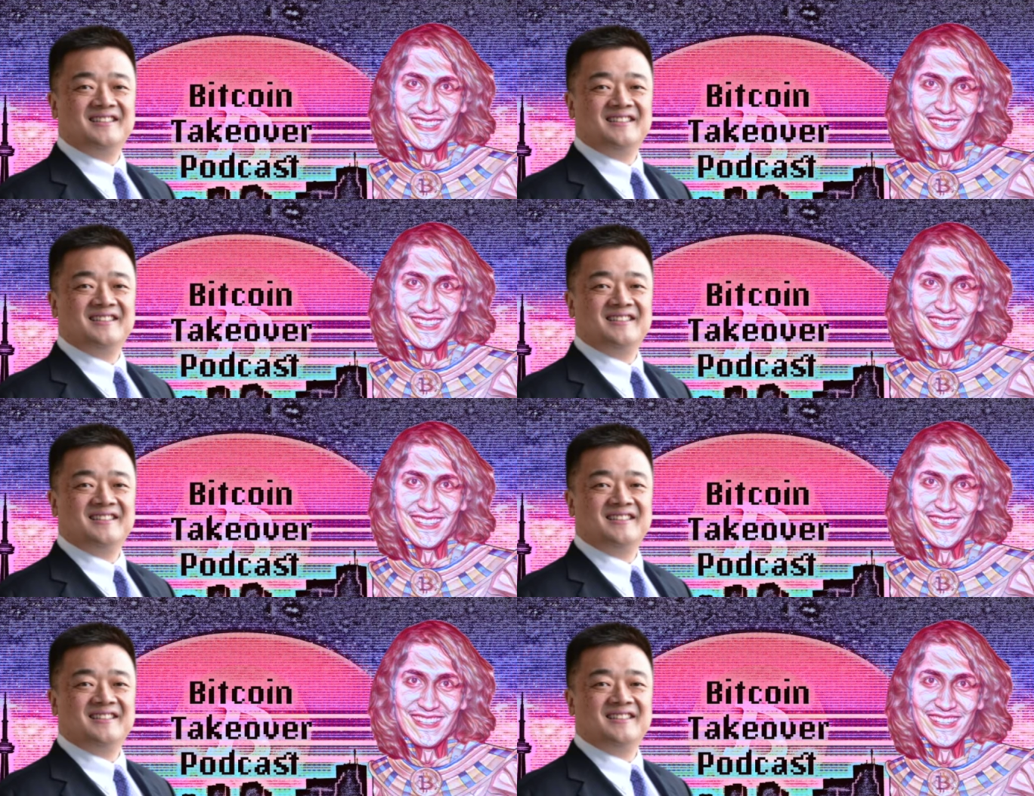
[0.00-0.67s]

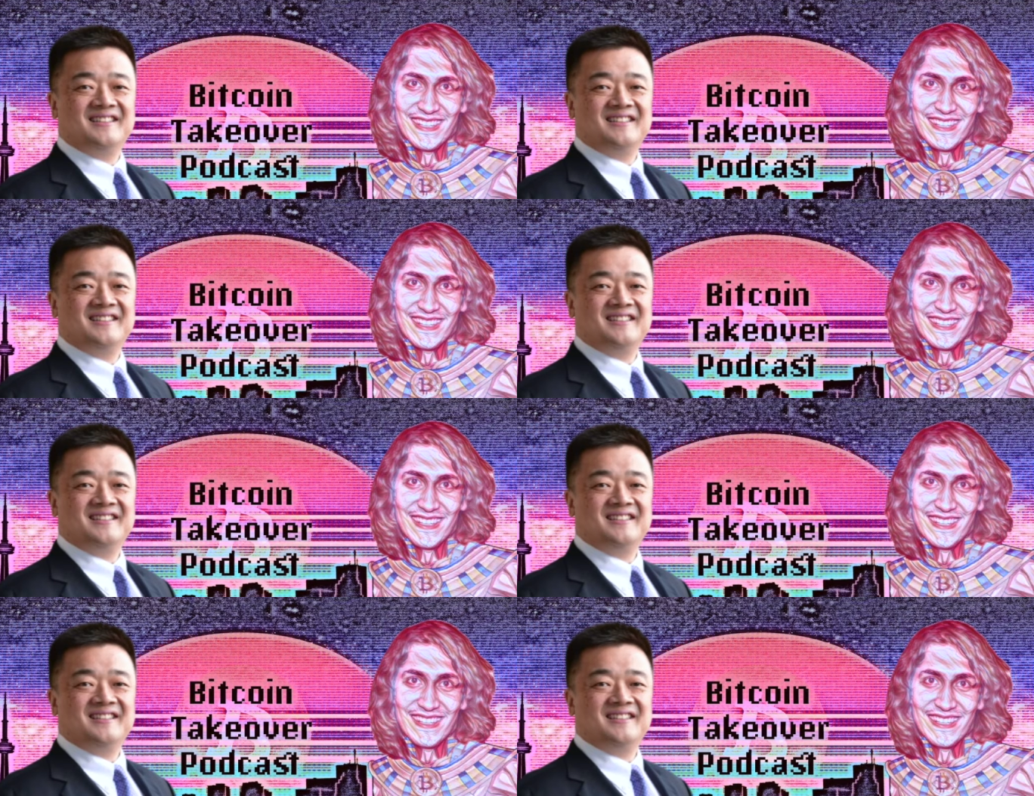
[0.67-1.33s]

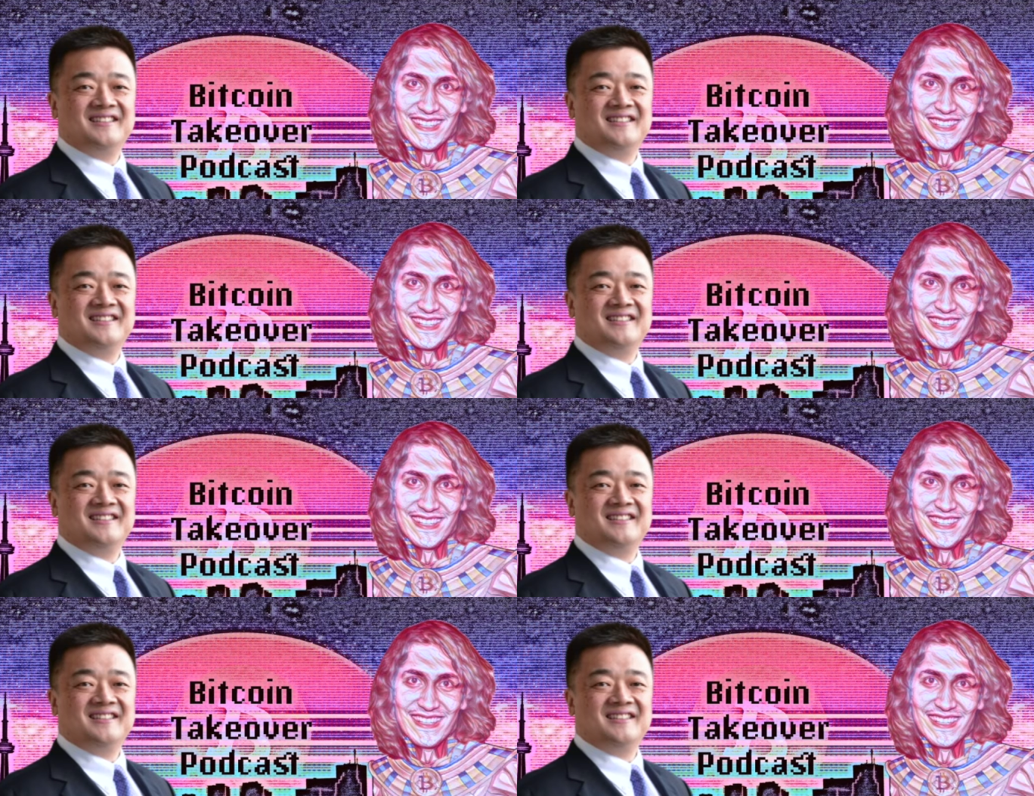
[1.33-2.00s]

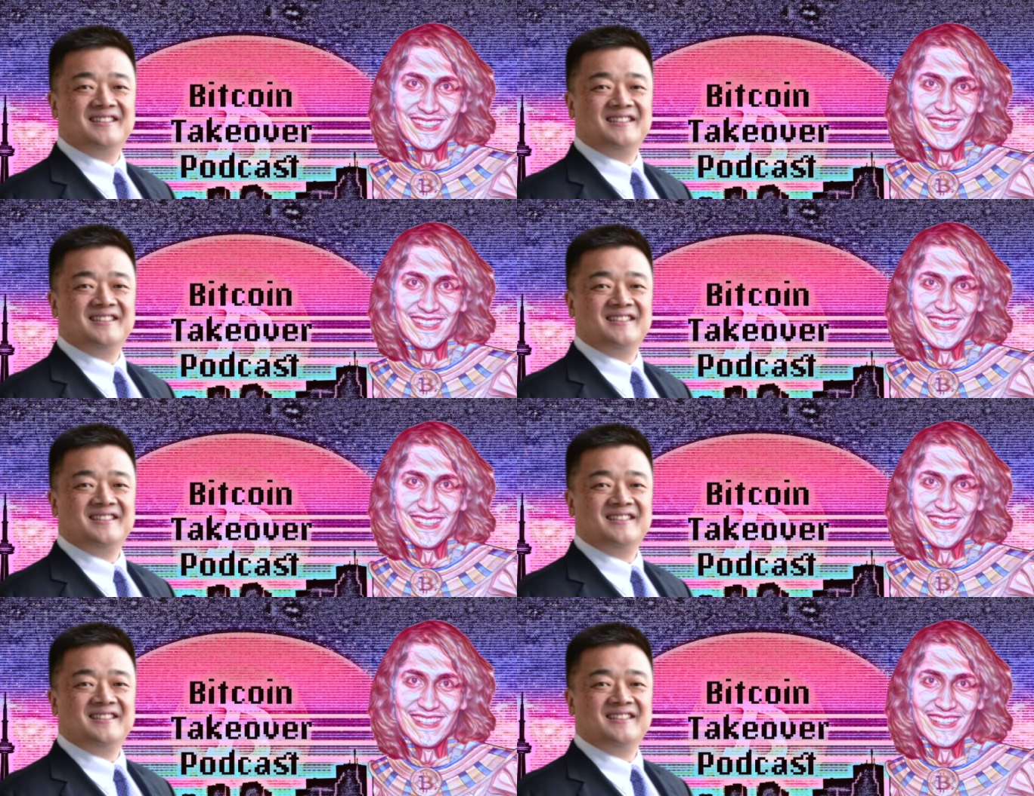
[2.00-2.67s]

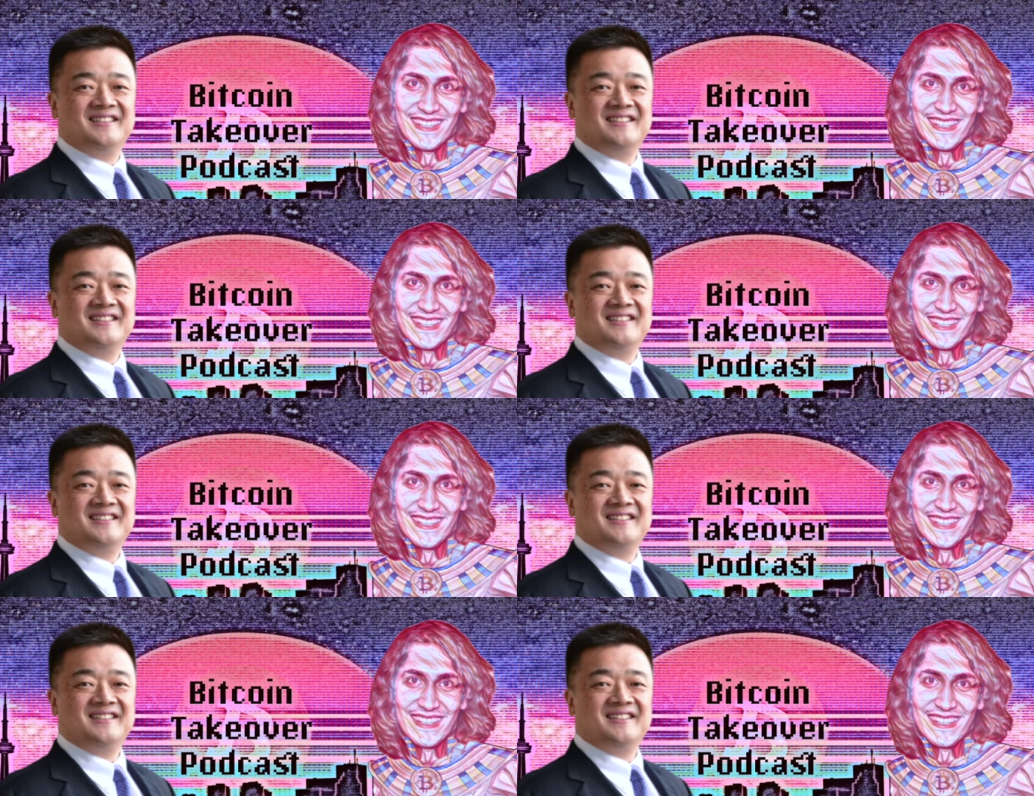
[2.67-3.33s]

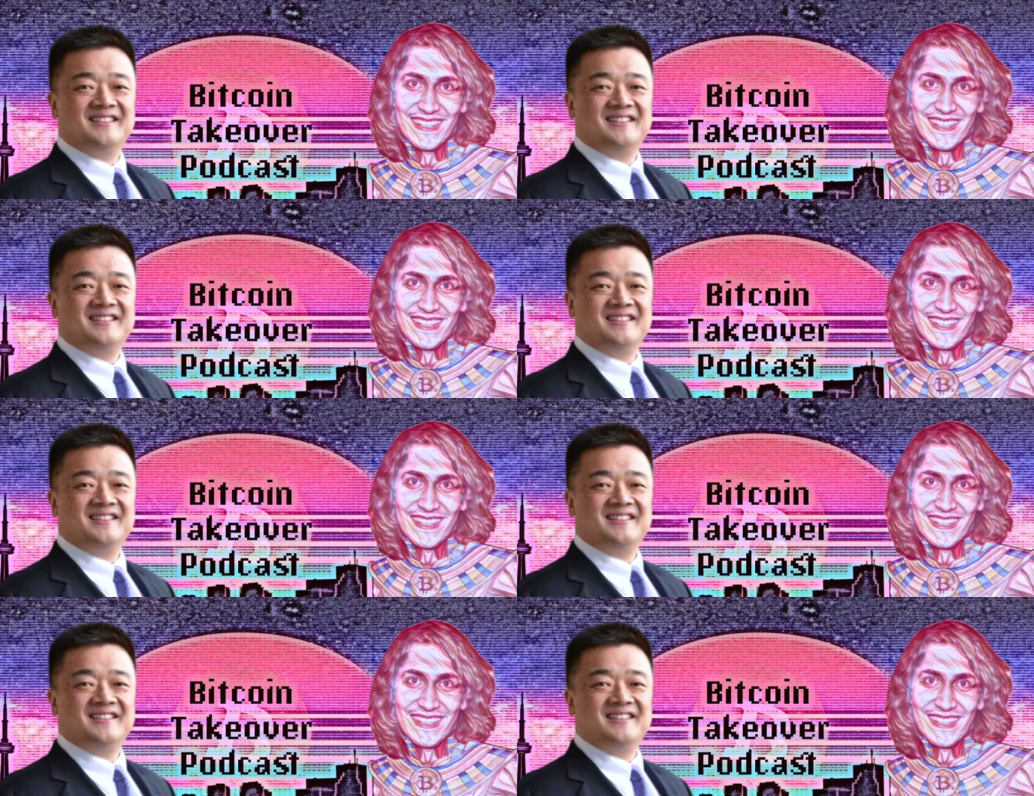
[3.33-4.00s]

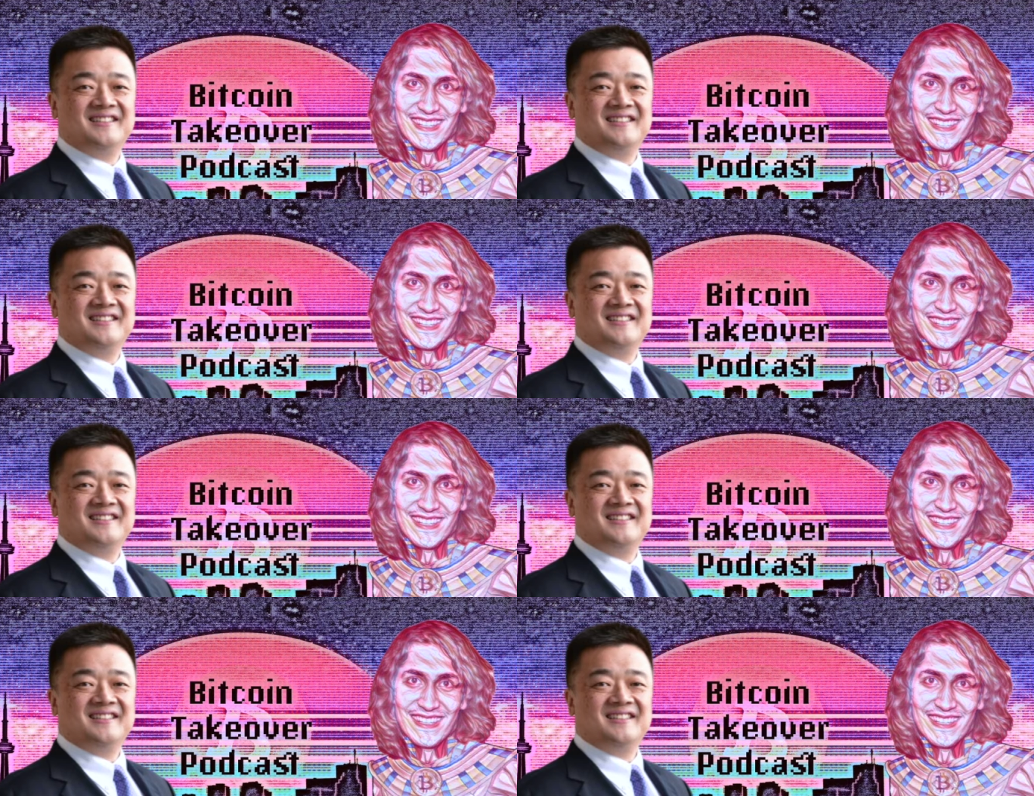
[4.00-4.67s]

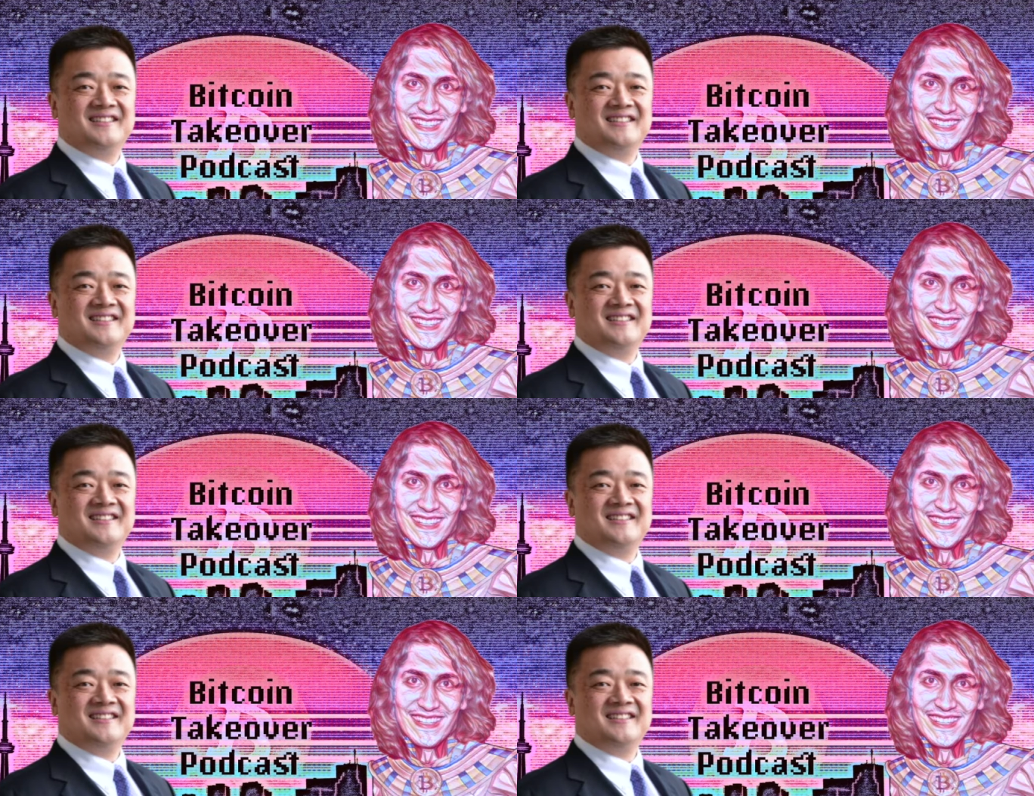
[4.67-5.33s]

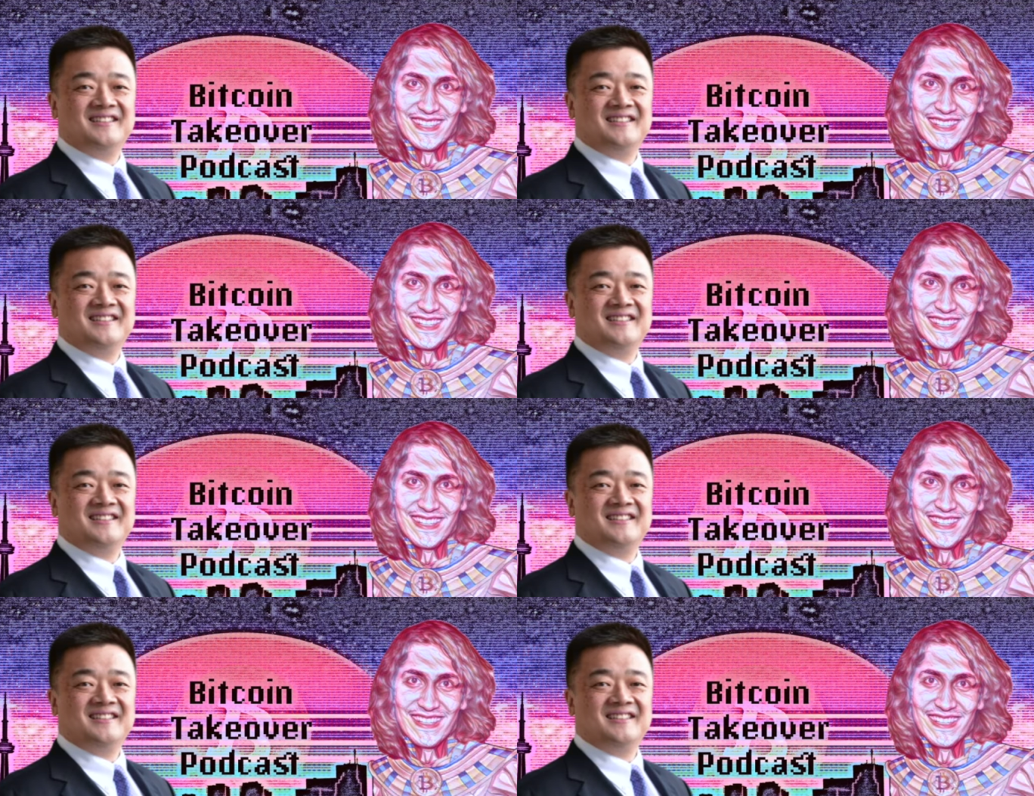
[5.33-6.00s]

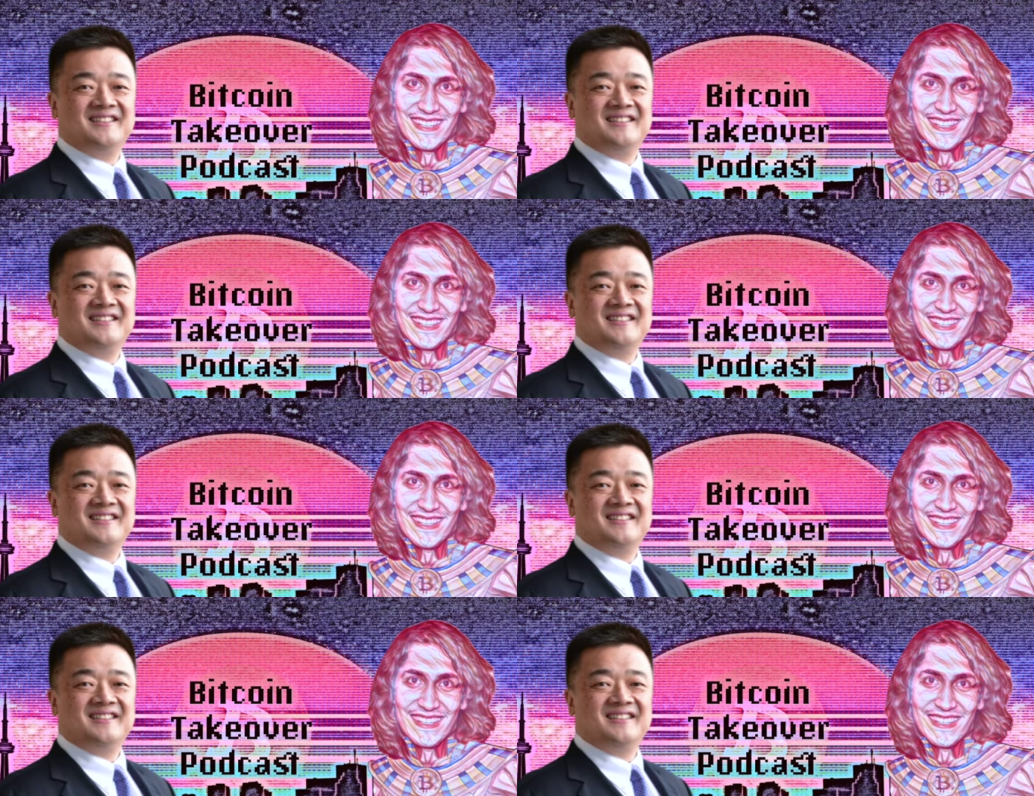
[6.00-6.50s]
Nothing is said.